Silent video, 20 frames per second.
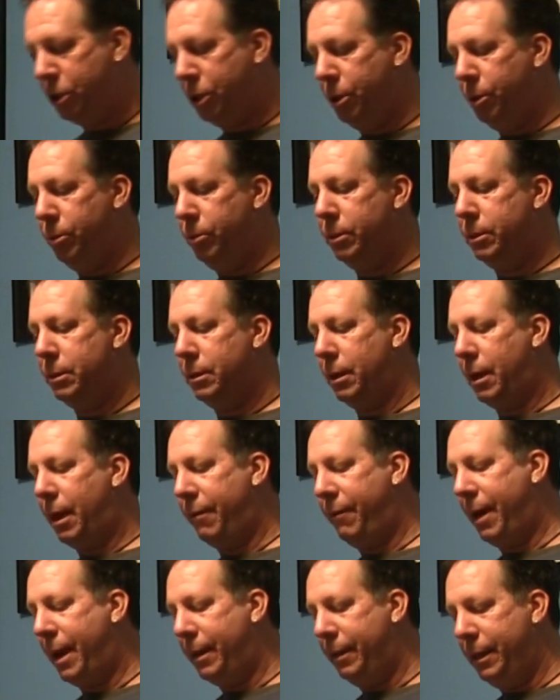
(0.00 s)
shoes.
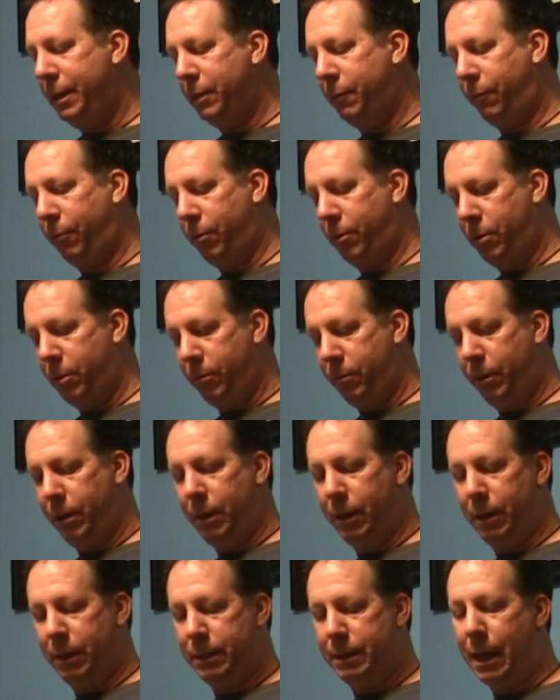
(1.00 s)
I've had these for,
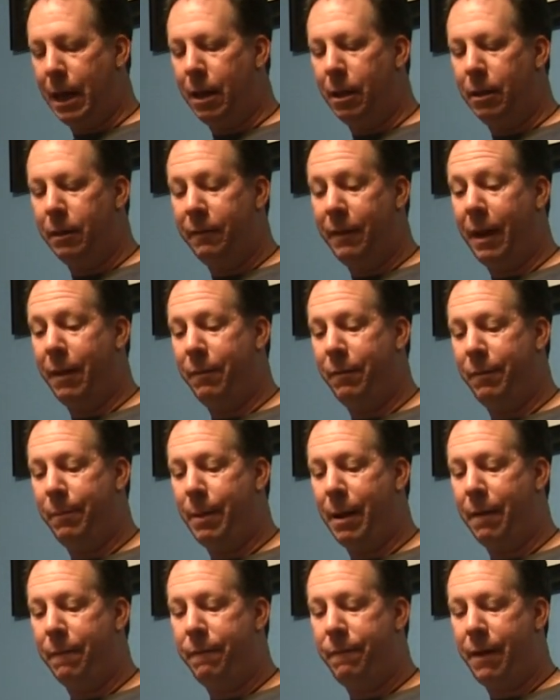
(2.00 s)
you can tell, I've had them for
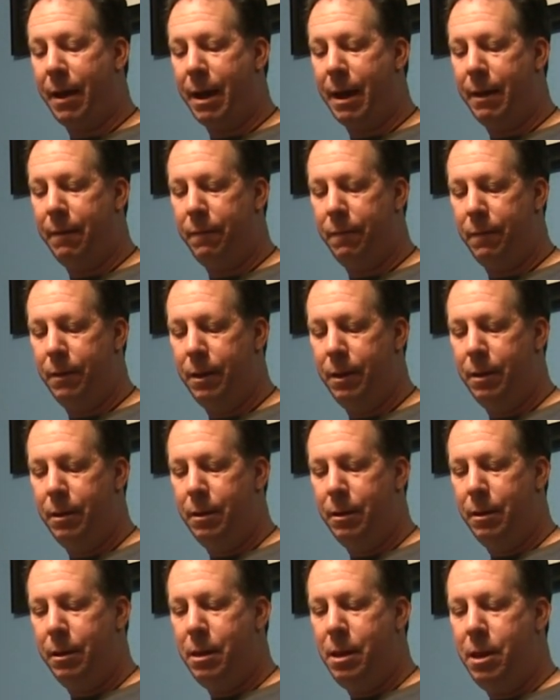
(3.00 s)
about 5
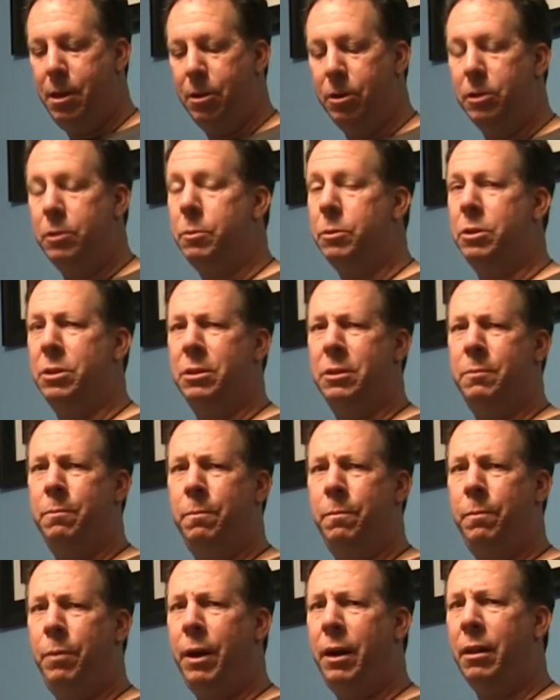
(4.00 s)
years, which is
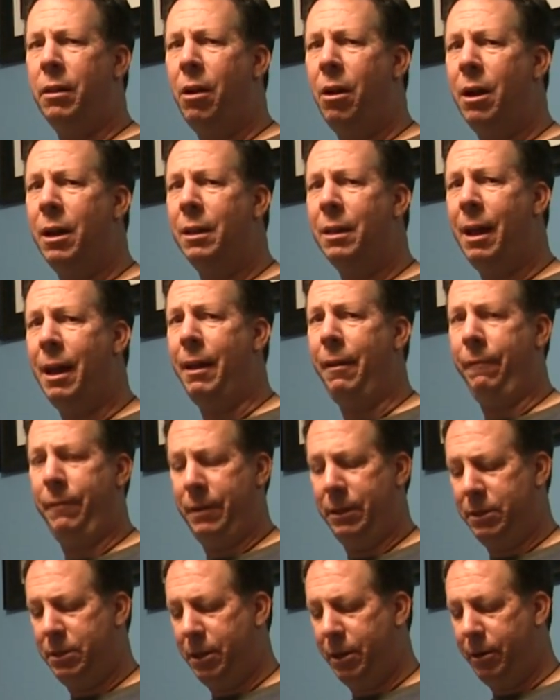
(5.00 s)
pretty long life
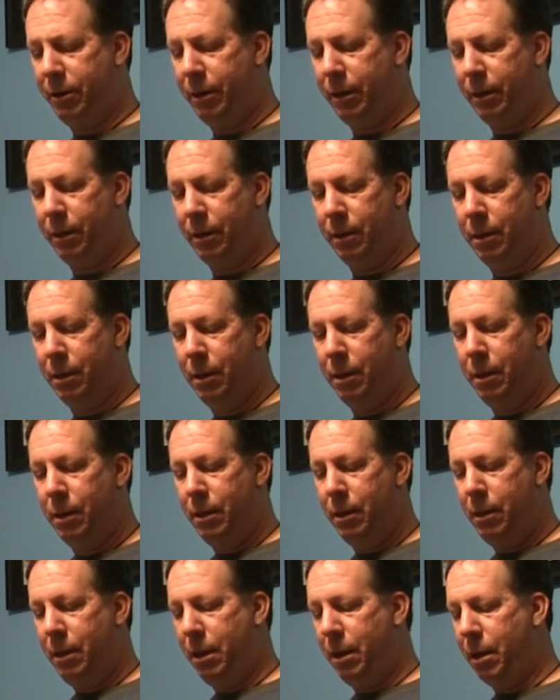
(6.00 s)
considering
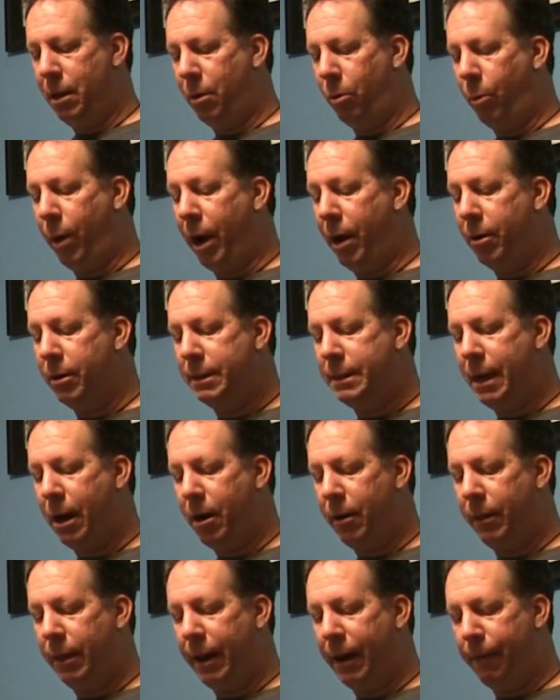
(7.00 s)
the wear and
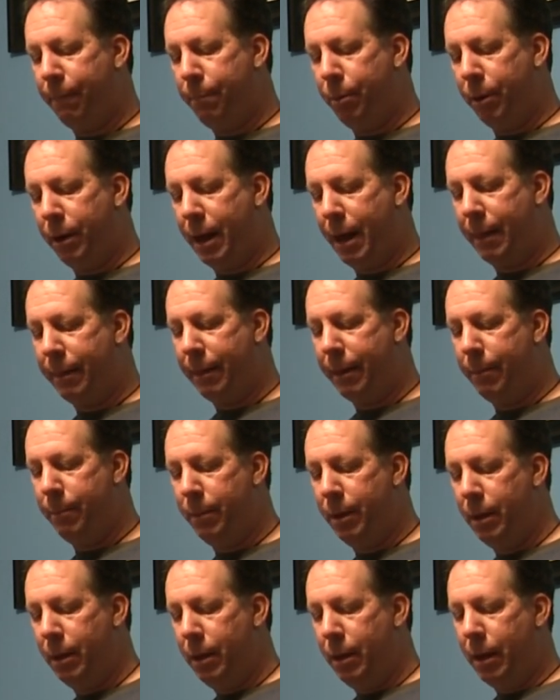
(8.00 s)
tear that I put on
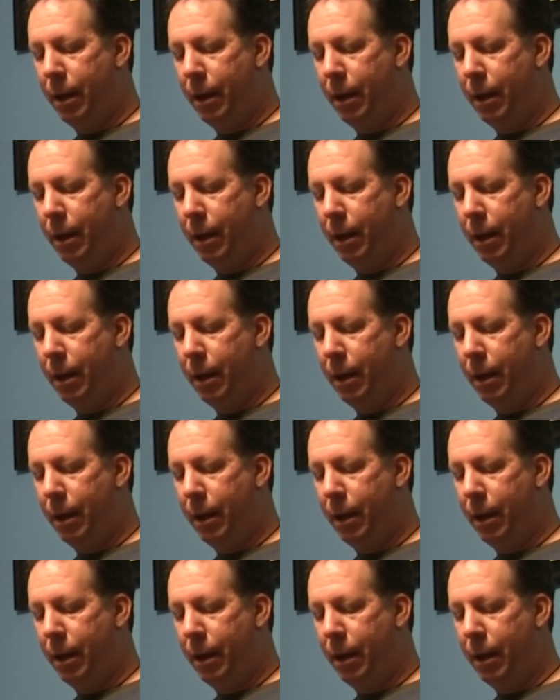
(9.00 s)
them.